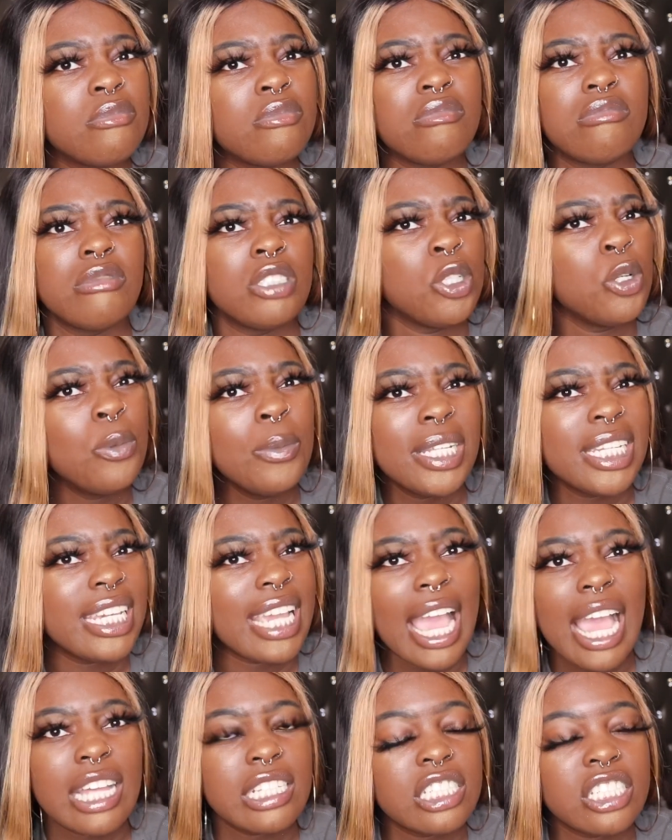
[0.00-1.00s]
too many
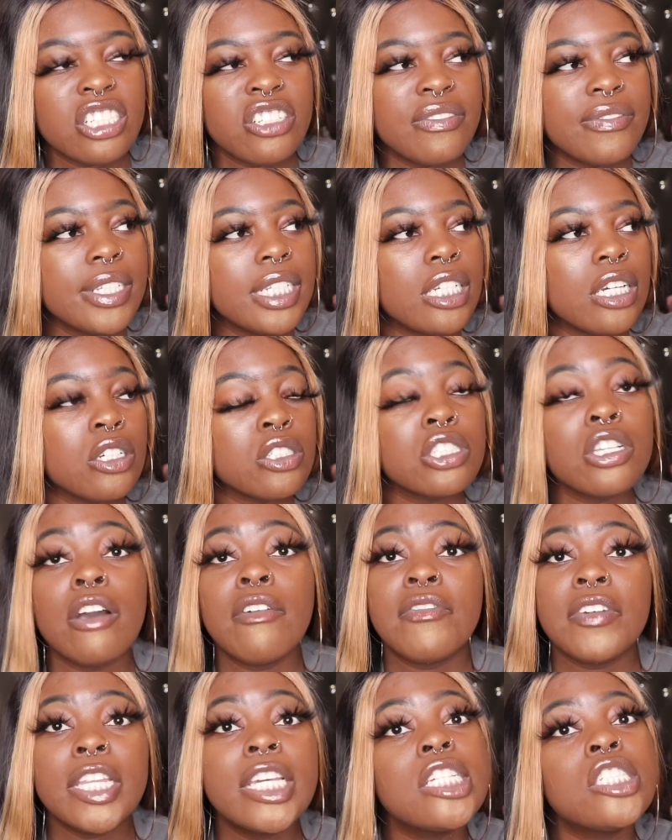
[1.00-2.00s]
ads in your video. So
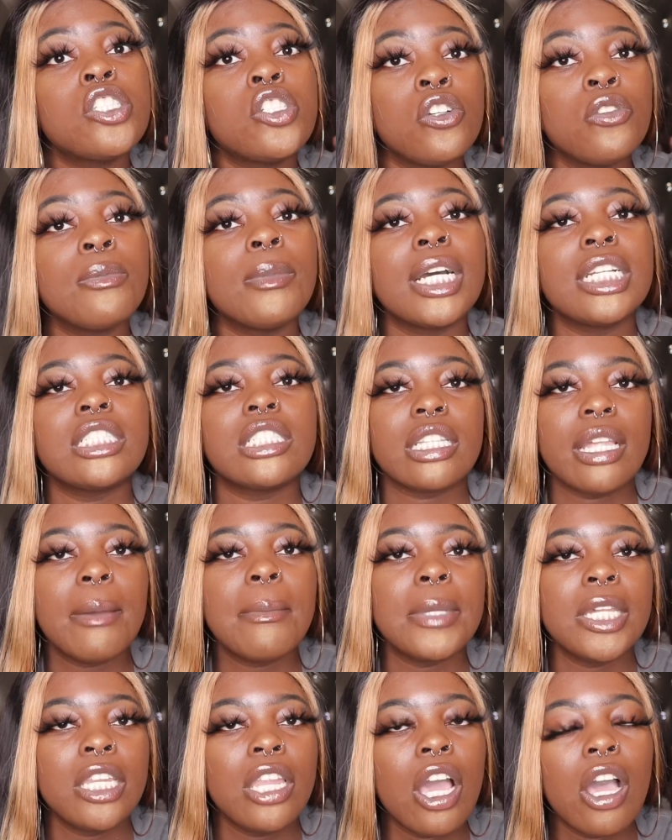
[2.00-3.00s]
if it is too much, let
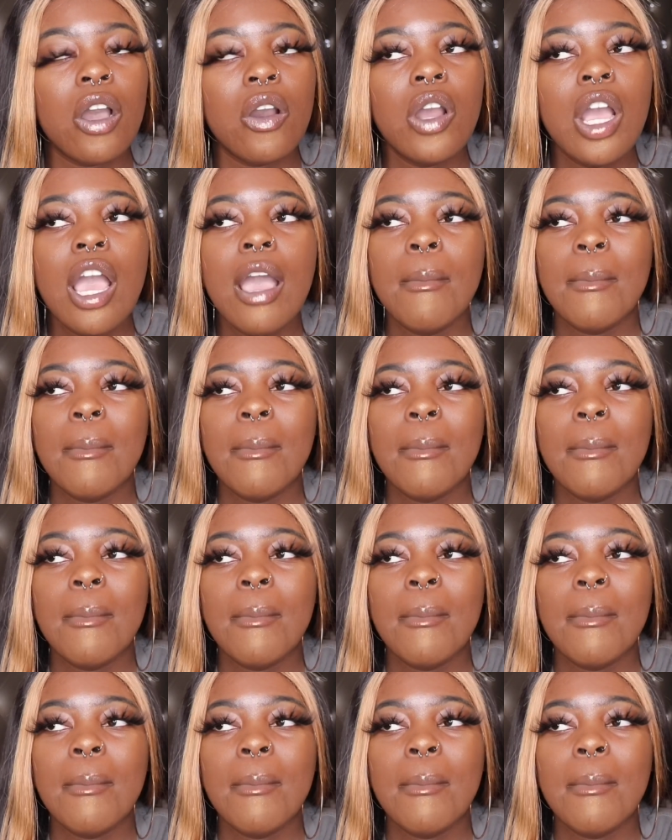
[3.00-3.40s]
me know.